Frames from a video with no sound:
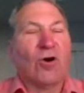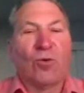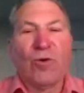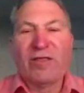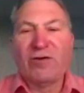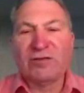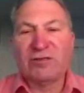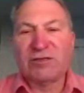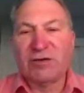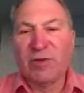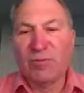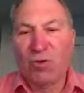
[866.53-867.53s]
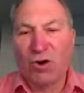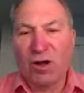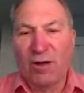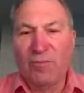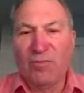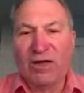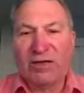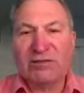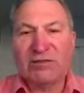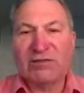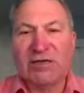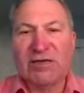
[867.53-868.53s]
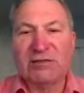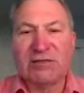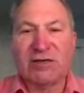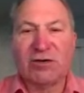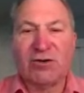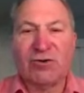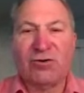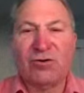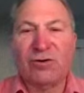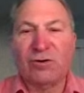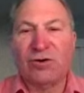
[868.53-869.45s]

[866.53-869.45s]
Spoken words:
or whether it's going to be more complex and is going to